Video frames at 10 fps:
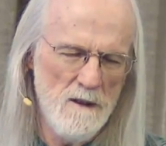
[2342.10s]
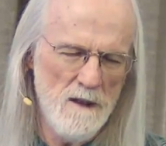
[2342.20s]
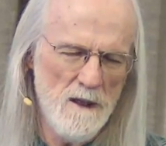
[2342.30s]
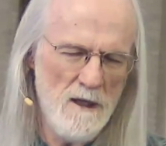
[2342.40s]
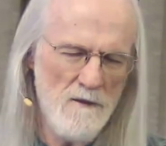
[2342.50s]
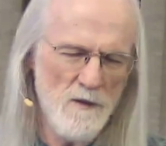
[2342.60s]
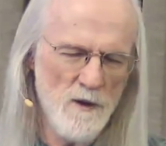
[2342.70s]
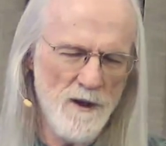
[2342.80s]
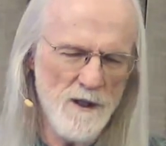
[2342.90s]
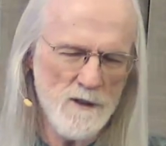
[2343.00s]
And for
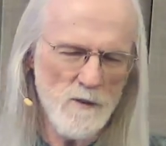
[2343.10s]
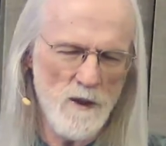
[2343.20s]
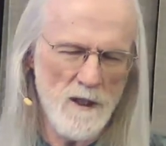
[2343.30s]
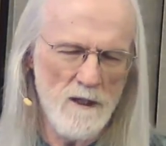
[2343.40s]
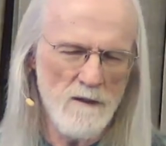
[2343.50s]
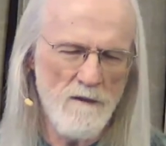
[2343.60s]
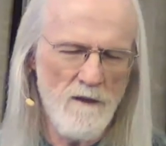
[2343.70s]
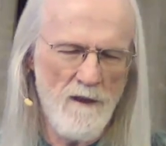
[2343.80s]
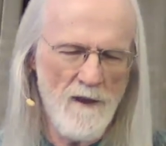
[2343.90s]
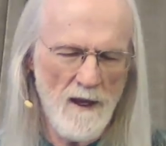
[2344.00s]
this we give
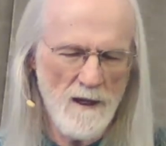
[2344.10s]
thanks.